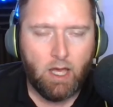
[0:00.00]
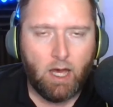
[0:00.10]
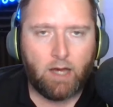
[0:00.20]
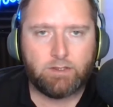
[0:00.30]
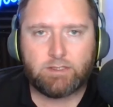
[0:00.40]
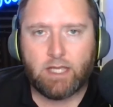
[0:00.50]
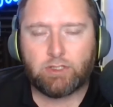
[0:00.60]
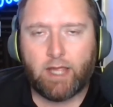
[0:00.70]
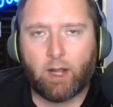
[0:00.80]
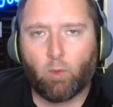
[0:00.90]
uh, the
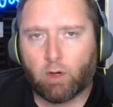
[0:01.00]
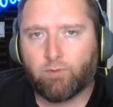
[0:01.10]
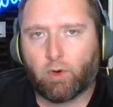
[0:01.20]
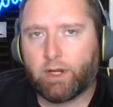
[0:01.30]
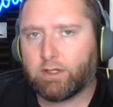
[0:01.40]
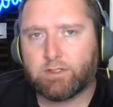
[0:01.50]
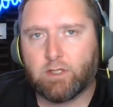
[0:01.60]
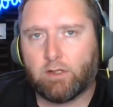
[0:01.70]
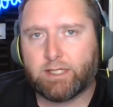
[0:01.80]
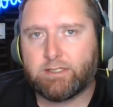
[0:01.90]
station that I work for here in
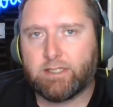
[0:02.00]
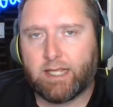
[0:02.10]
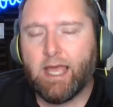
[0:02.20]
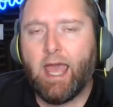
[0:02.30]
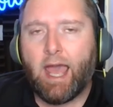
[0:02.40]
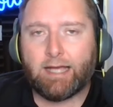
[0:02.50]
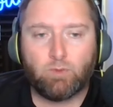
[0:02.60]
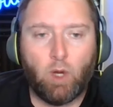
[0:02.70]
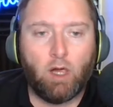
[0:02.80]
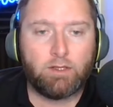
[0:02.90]
Salt Lake City,
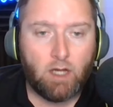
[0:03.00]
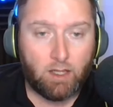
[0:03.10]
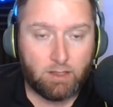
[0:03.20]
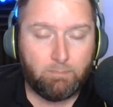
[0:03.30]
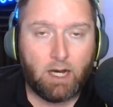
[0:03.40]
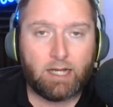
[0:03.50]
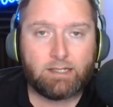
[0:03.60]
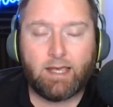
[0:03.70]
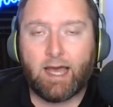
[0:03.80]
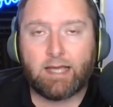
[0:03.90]
as well as on the
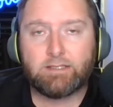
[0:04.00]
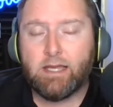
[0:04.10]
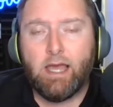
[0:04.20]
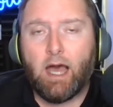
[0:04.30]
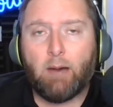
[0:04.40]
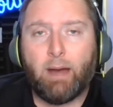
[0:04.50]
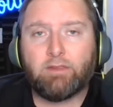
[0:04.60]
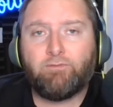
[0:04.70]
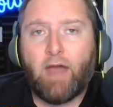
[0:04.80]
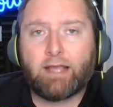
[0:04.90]
podcast about
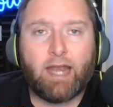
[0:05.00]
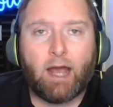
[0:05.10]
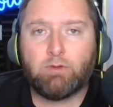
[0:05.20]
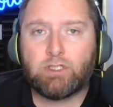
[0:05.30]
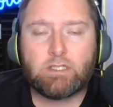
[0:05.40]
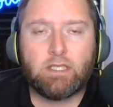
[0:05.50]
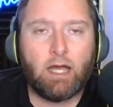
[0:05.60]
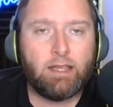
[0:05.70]
the fact that I was just,